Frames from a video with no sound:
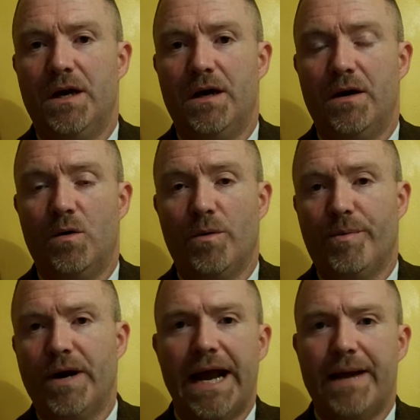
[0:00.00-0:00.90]
or
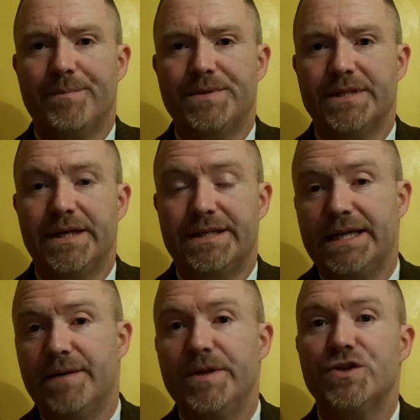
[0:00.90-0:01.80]
perhaps
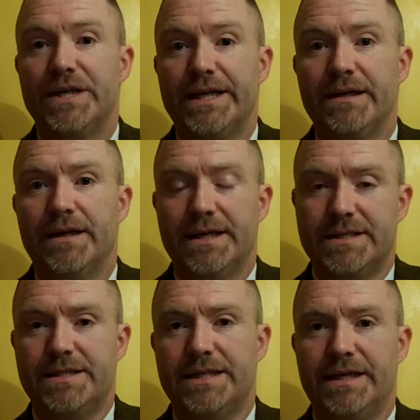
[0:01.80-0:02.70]
decommissioning
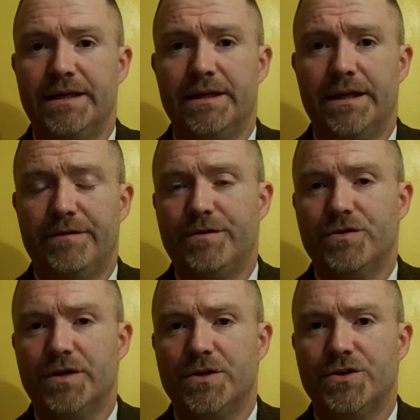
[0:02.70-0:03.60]
existing
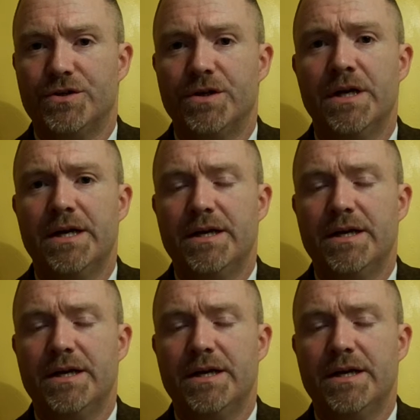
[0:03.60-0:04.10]
infrastructure